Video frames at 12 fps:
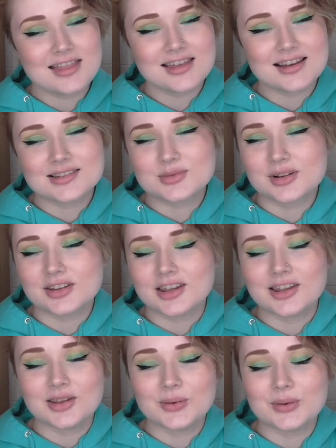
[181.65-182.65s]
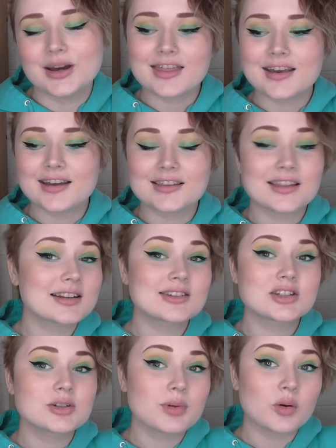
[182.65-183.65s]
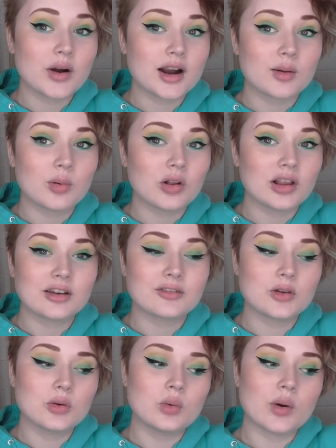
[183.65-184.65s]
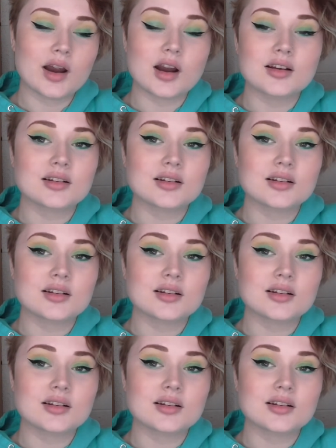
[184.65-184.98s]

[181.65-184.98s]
I think it's real cute. I think that it's super wearable if you wear